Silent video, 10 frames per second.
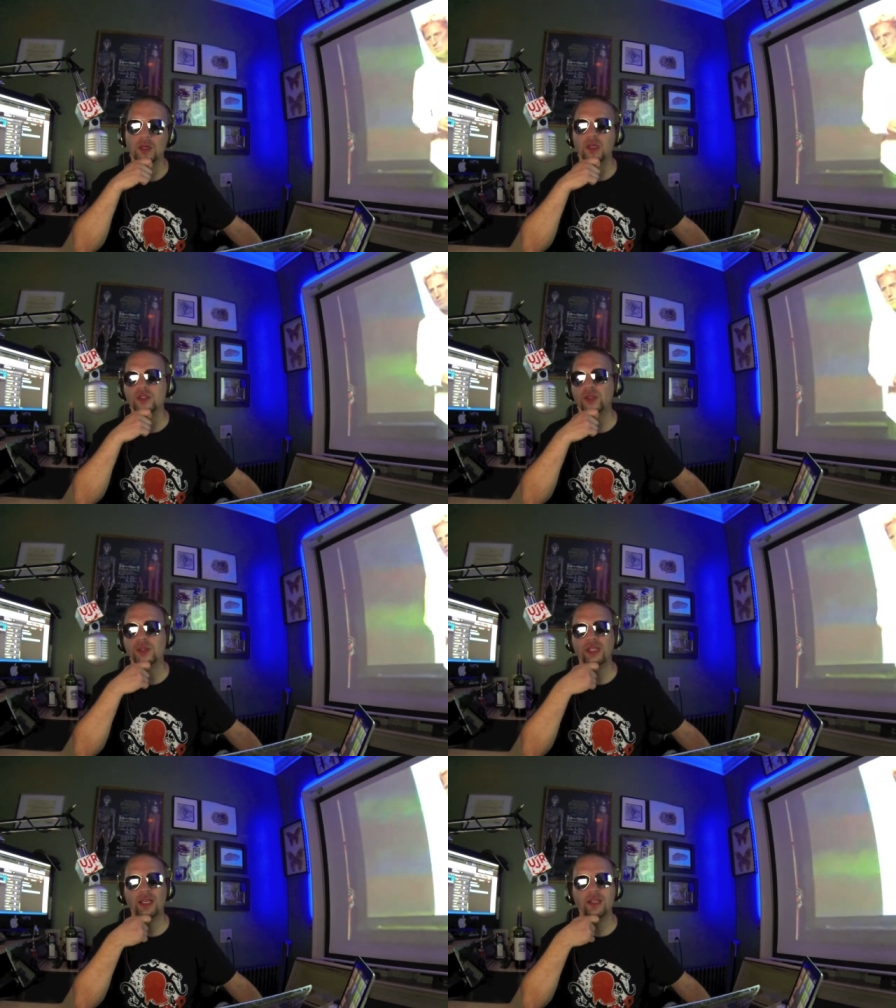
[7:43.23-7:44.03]
Oh,
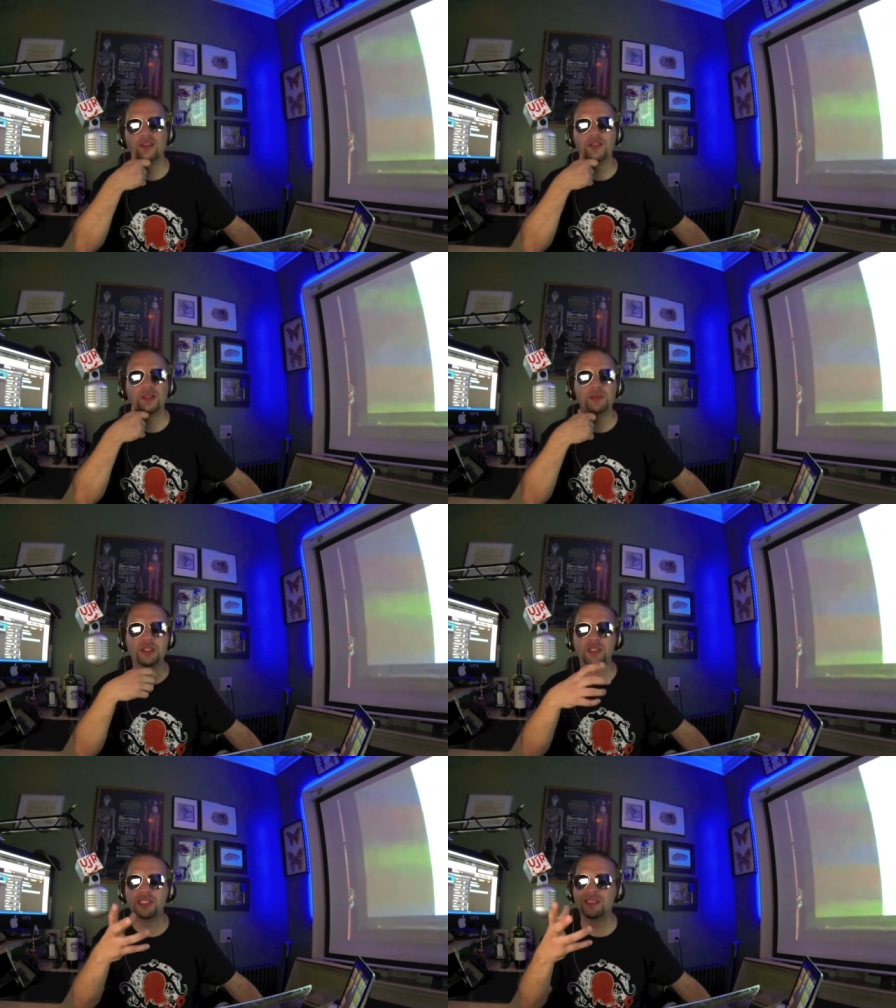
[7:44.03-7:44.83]
totally. I love it. I
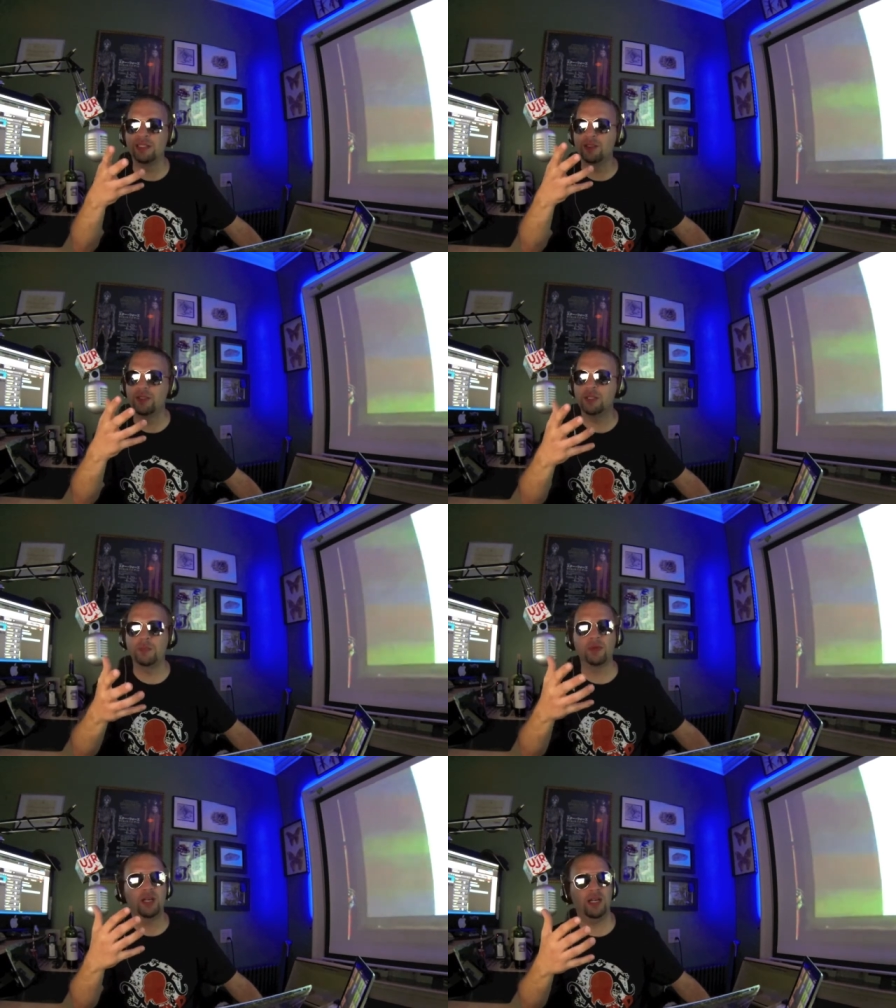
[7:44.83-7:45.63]
mean, just these little
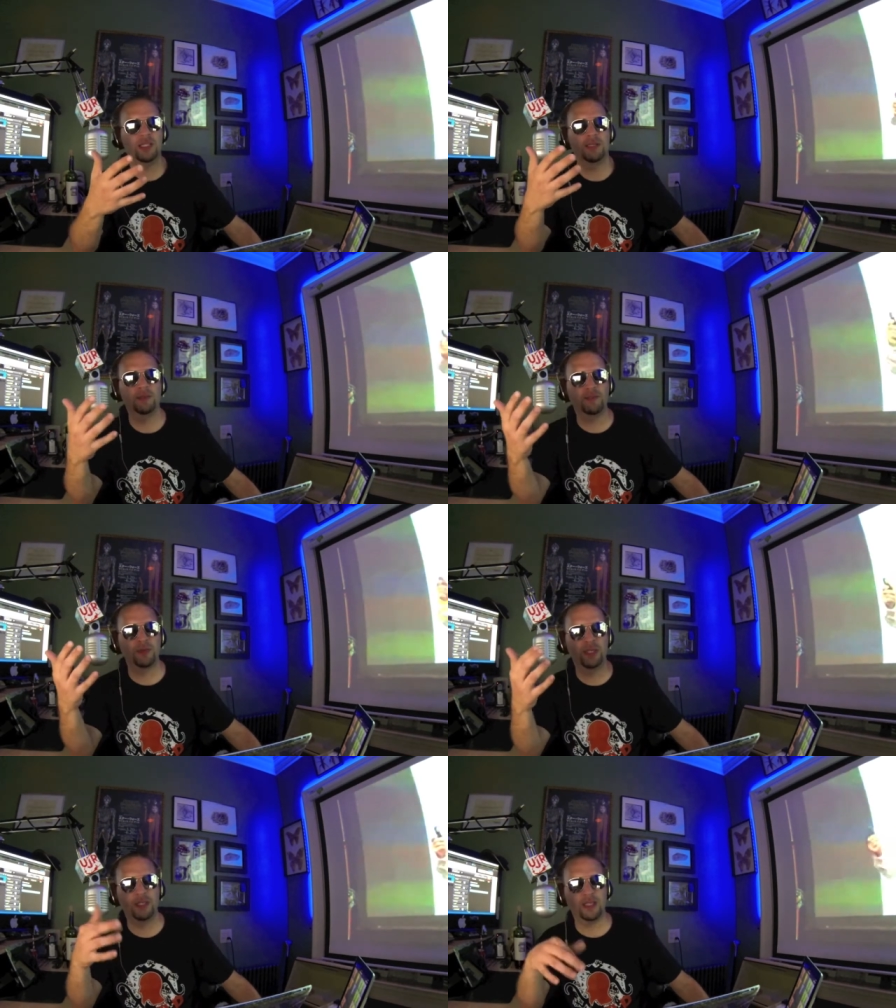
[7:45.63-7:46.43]
simple concepts
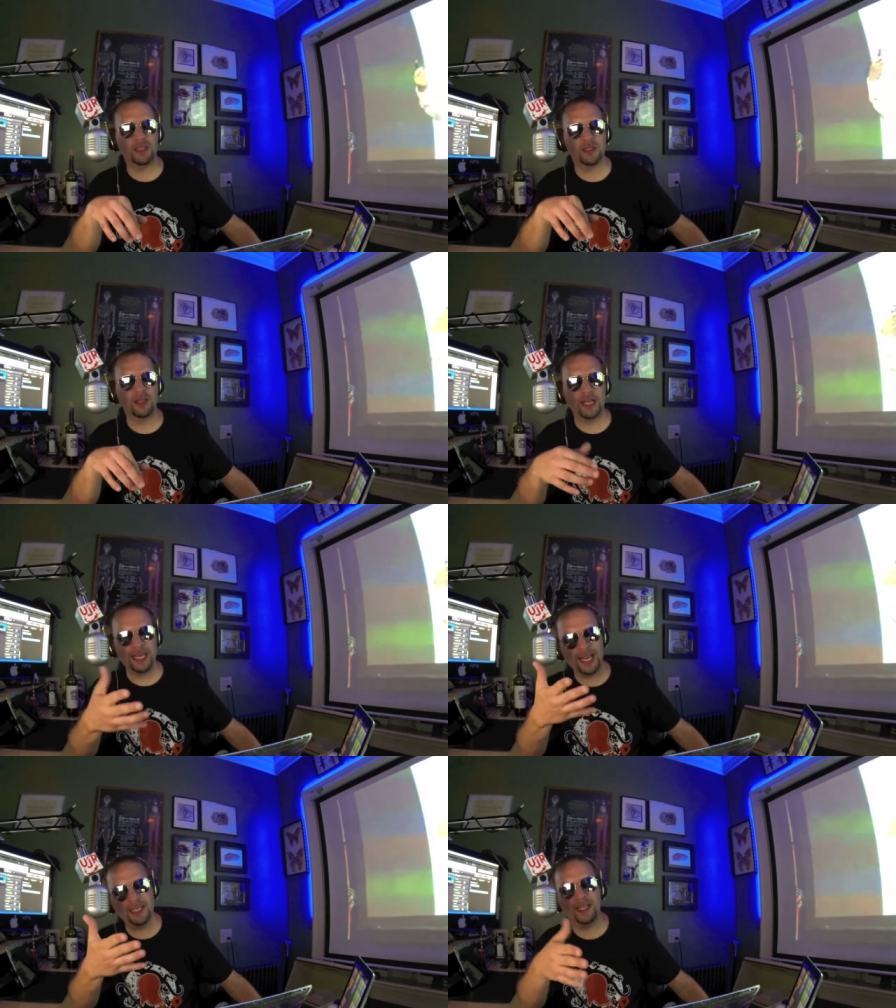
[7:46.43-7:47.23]
of bringing things along.
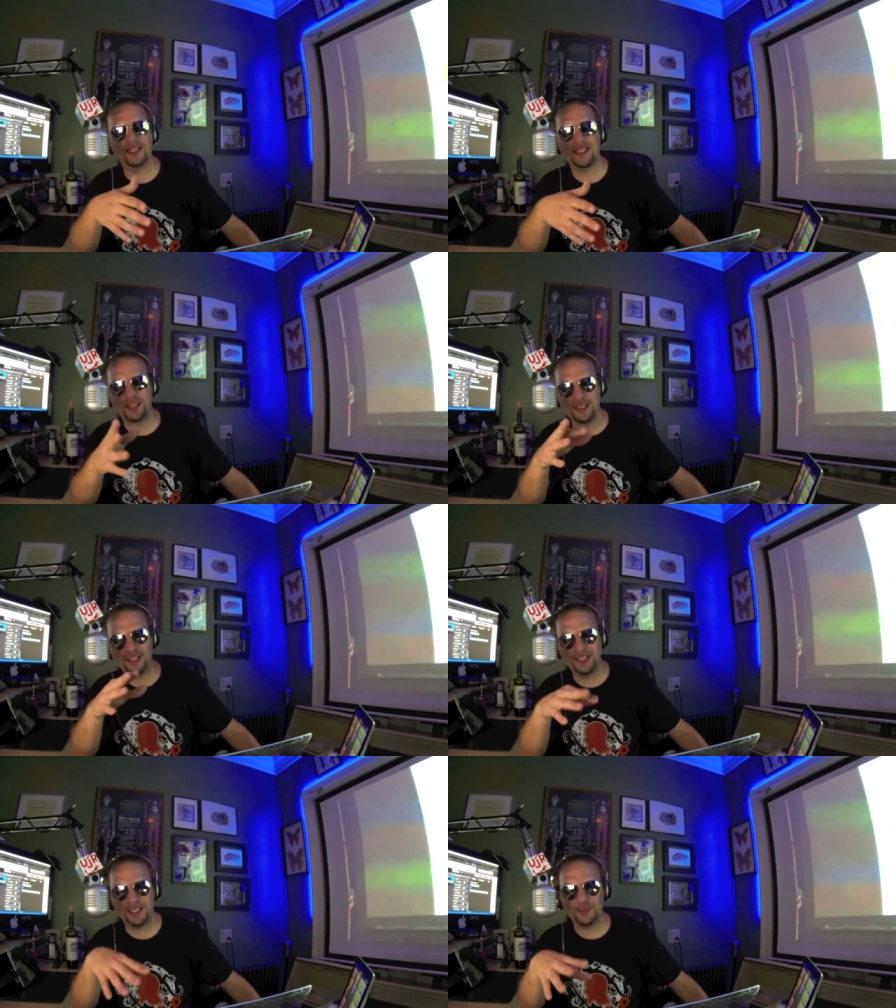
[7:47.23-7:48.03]
And Andy likes that
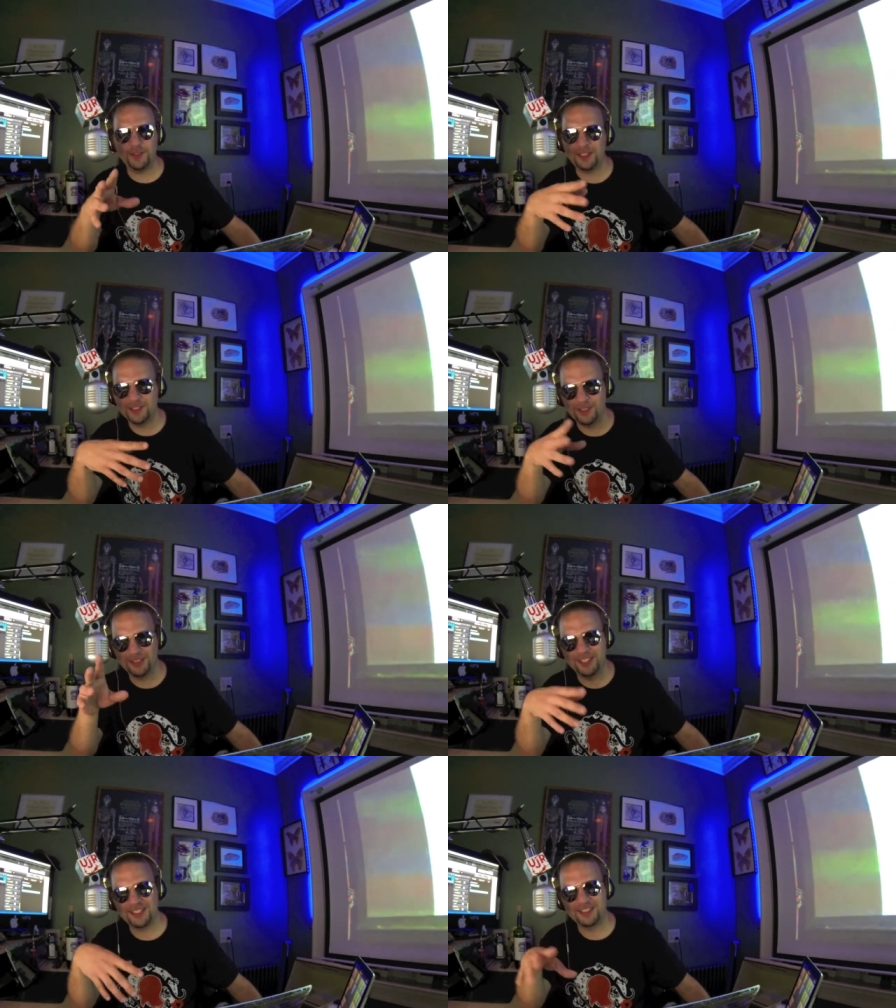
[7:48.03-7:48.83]
because Andy likes feet. So,
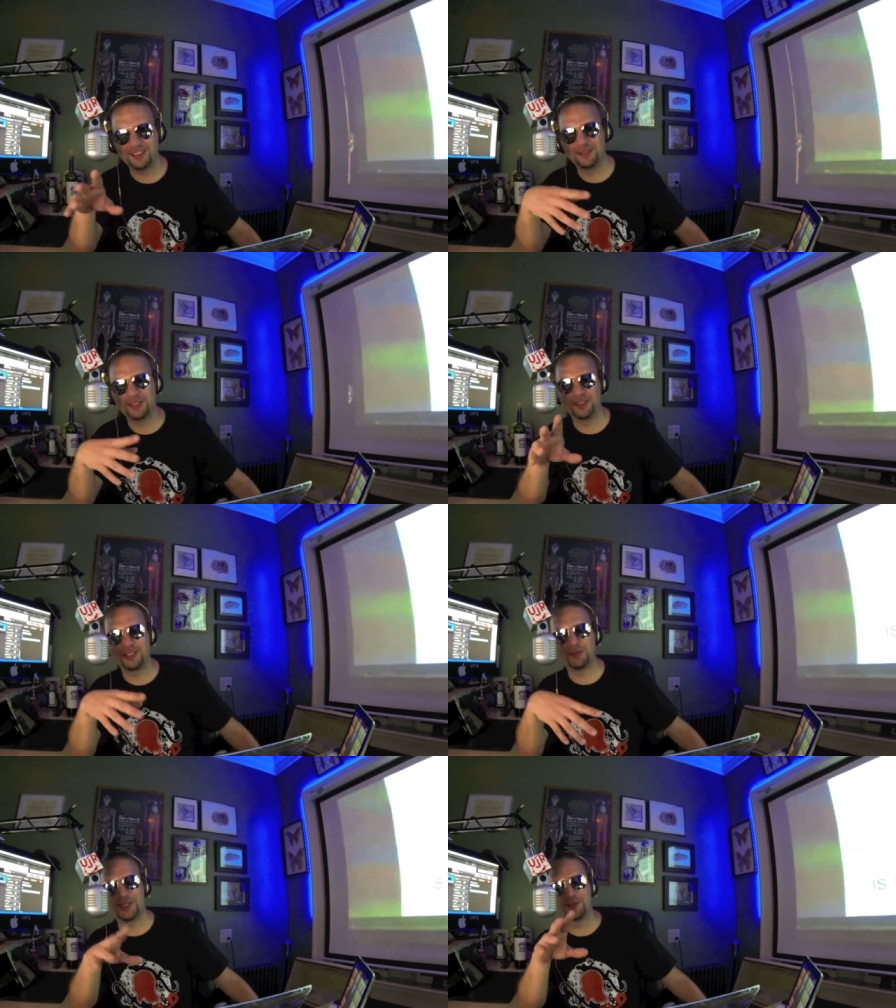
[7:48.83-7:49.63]
he
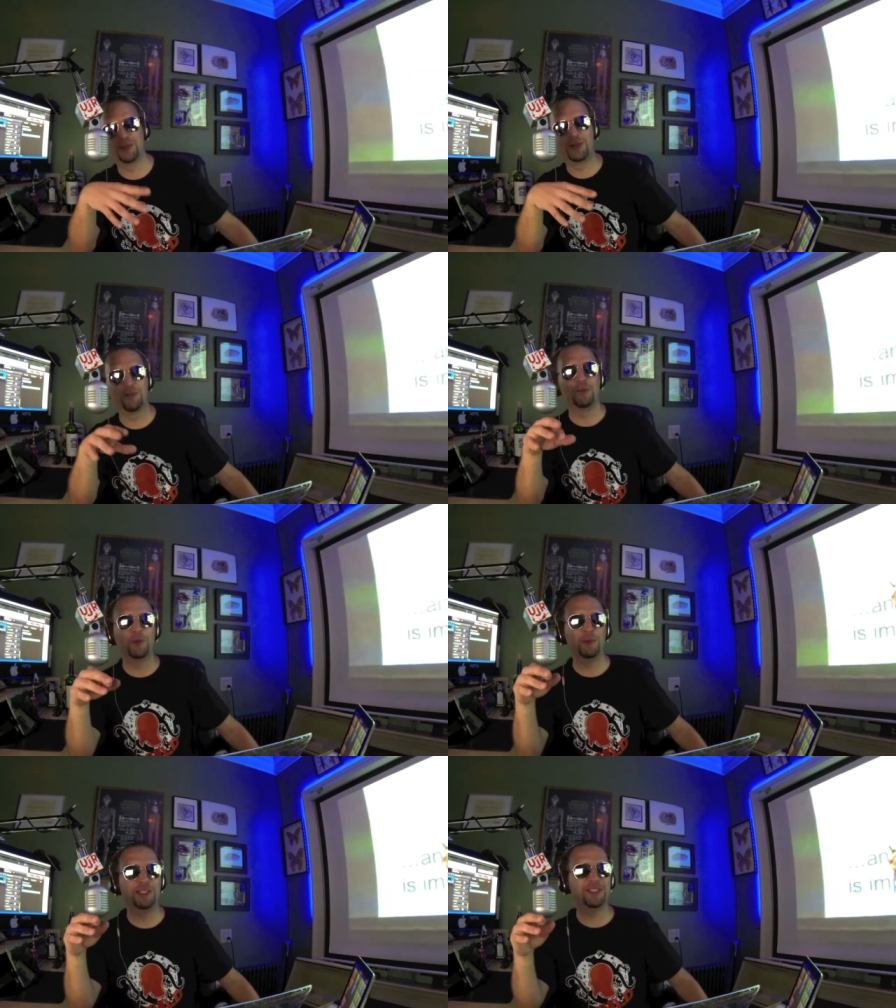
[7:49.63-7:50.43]
wants
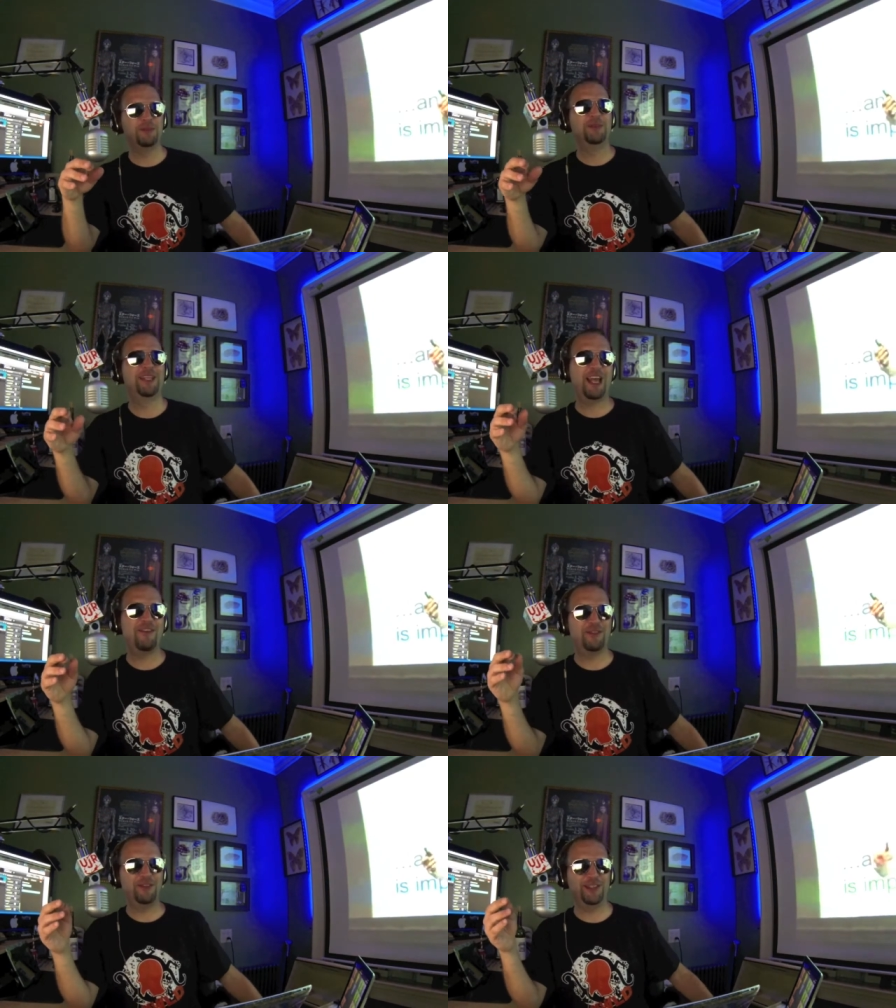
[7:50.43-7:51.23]
more women to
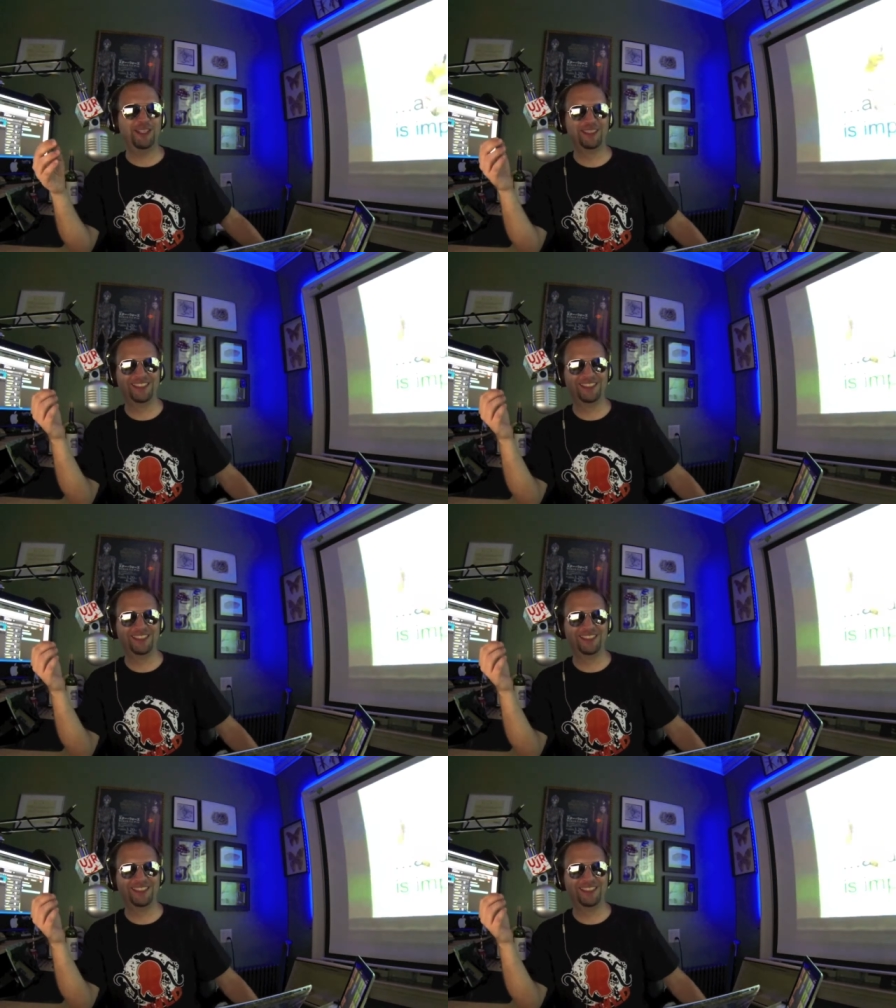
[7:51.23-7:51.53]
have their feet.